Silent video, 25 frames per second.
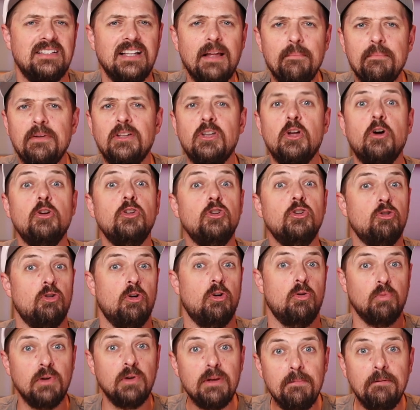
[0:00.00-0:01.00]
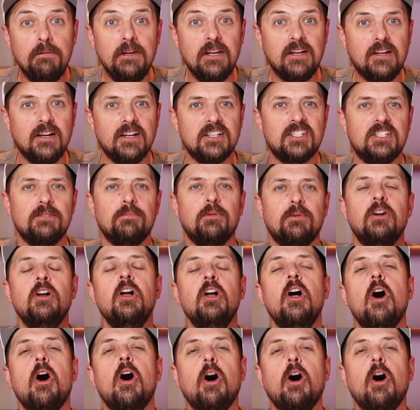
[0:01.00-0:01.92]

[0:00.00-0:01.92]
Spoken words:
let me know you're a repeat customer.